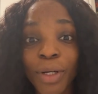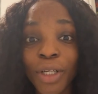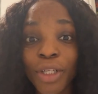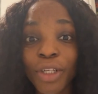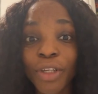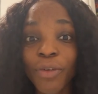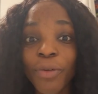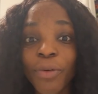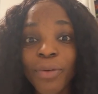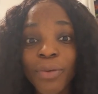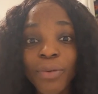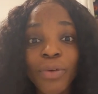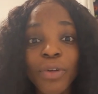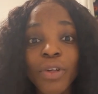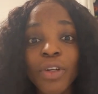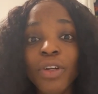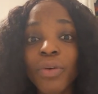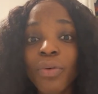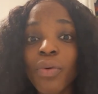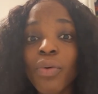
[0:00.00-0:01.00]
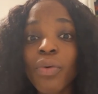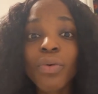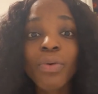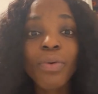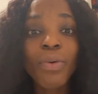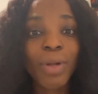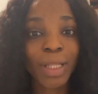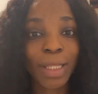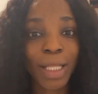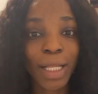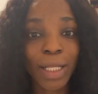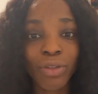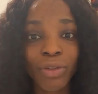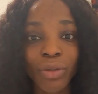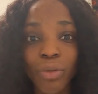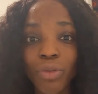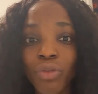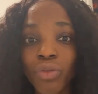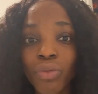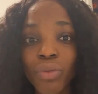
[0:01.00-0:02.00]
You know nothing. So
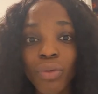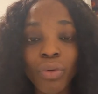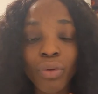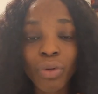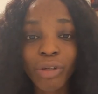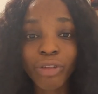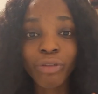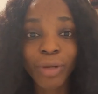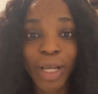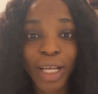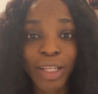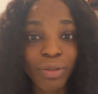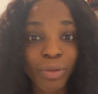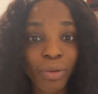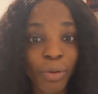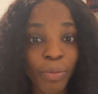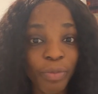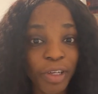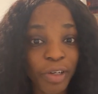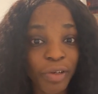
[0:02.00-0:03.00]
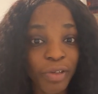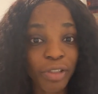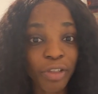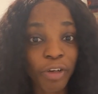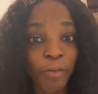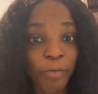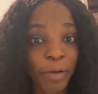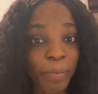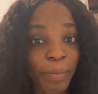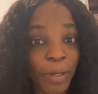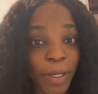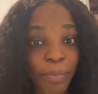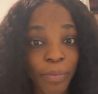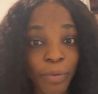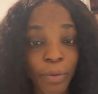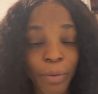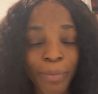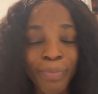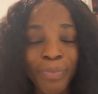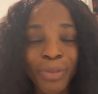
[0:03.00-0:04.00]
do not try to compare yourself with people.